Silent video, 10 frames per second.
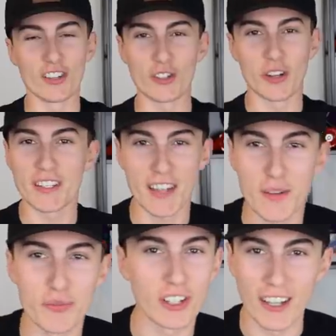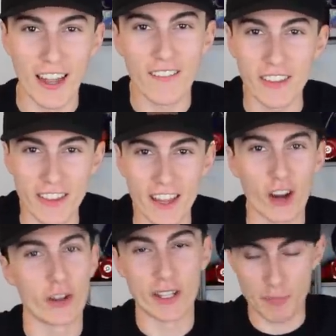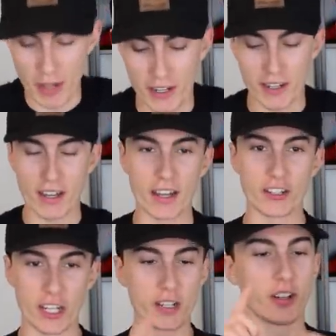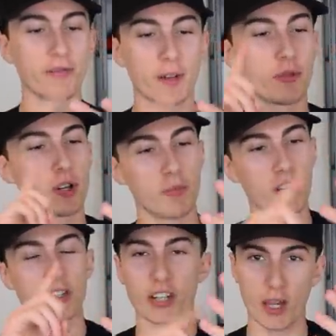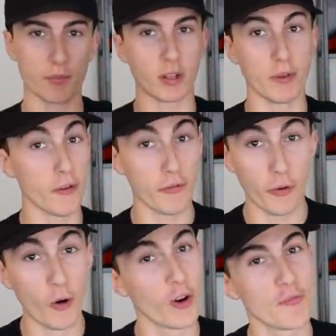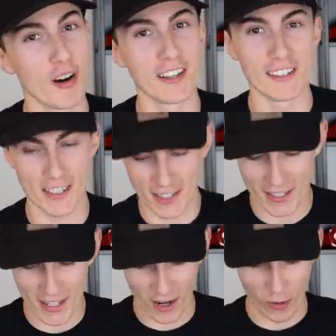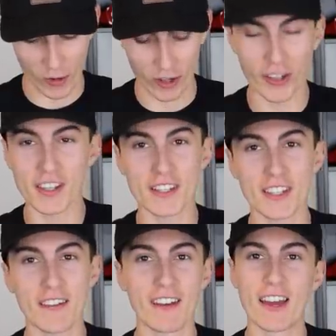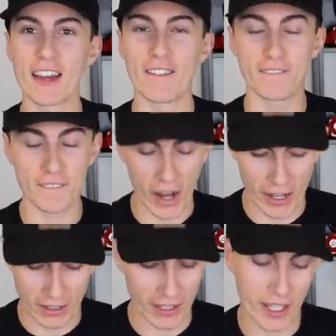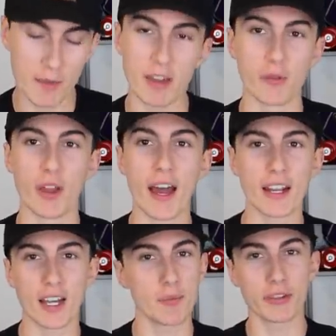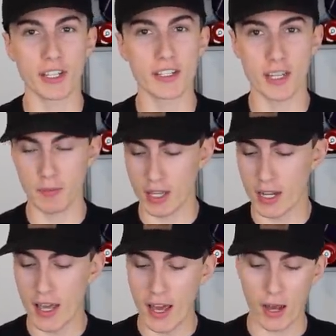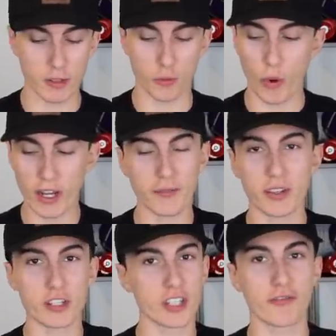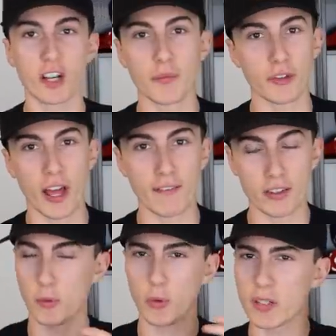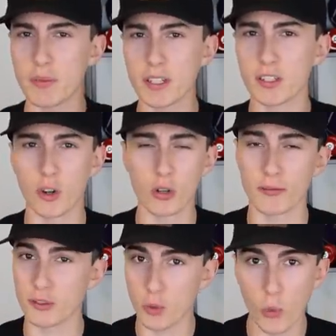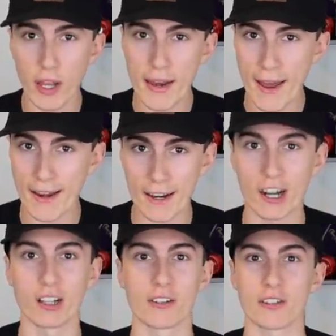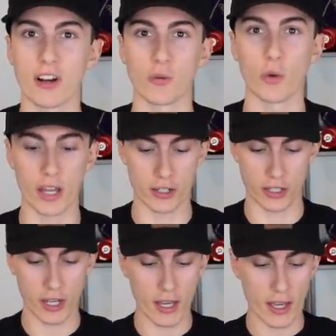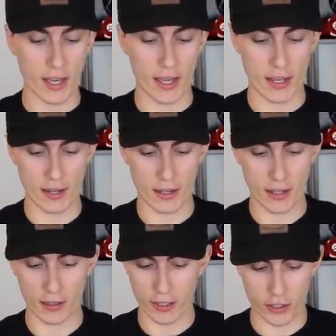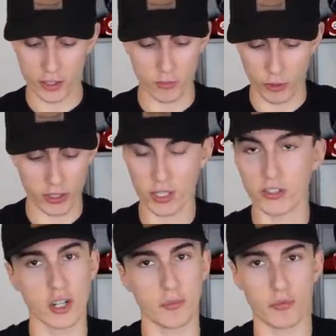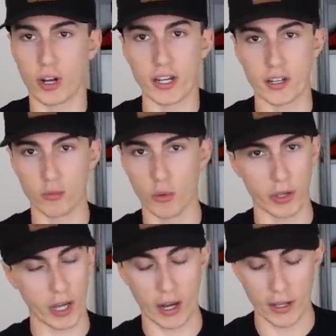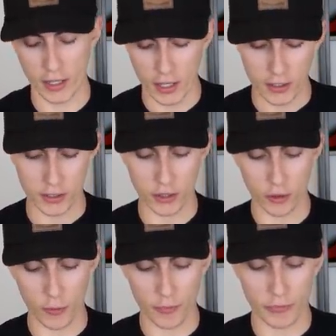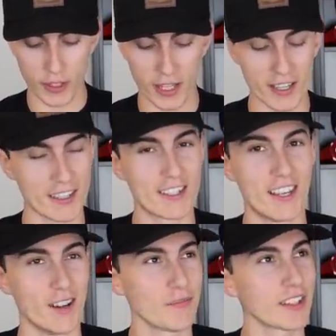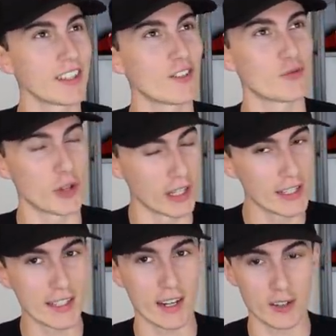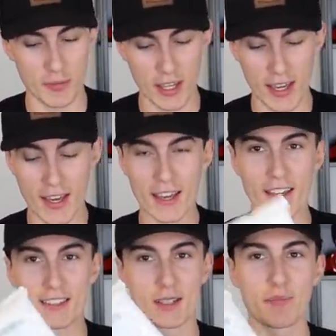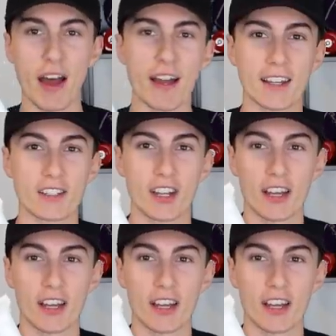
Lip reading: So it is April 11th now. It has been January, February, March, April, about 4 months since I ordered all this stuff. It finally came in. We had a couple things come in. I was waiting for the shift knob forever, but we spent a total of $29 on Wish. And we're just gonna jump right into what we got. So something that really scares me is this package.